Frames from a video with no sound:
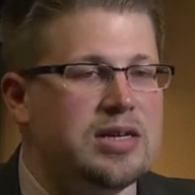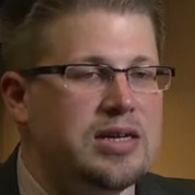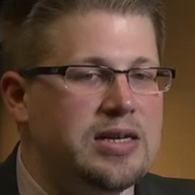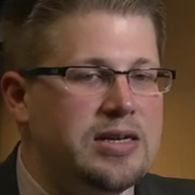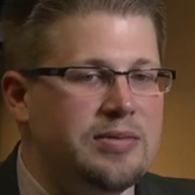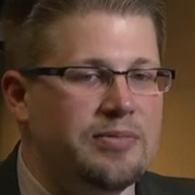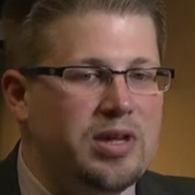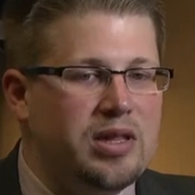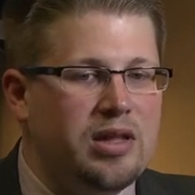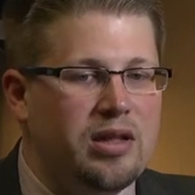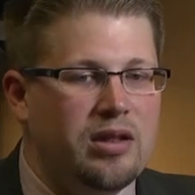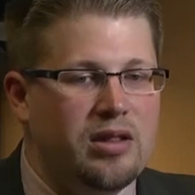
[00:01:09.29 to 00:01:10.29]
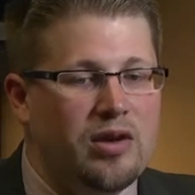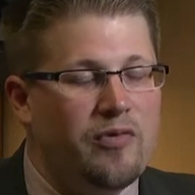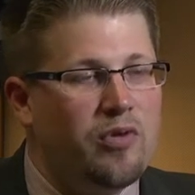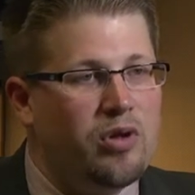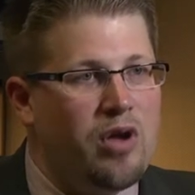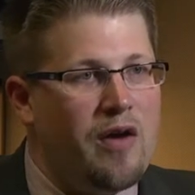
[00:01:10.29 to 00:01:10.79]
And then
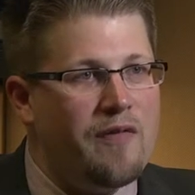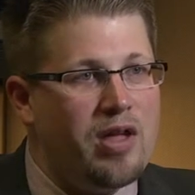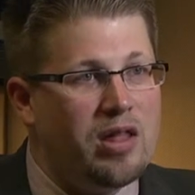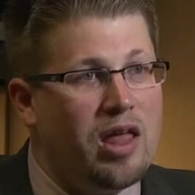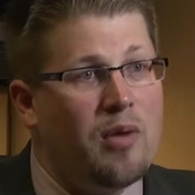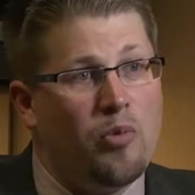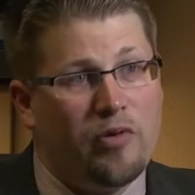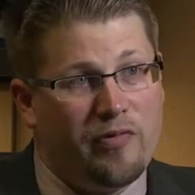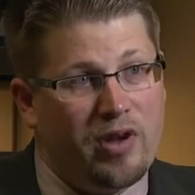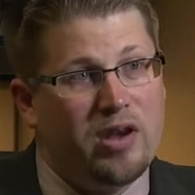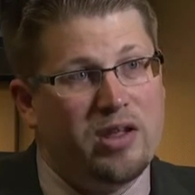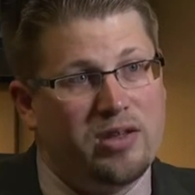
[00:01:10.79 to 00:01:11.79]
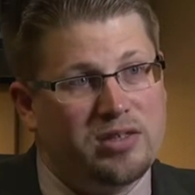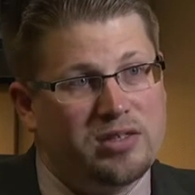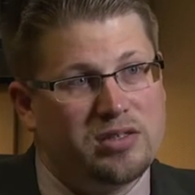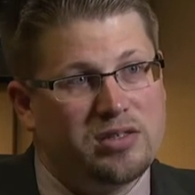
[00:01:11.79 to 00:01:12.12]
therefore you have a lot more findings.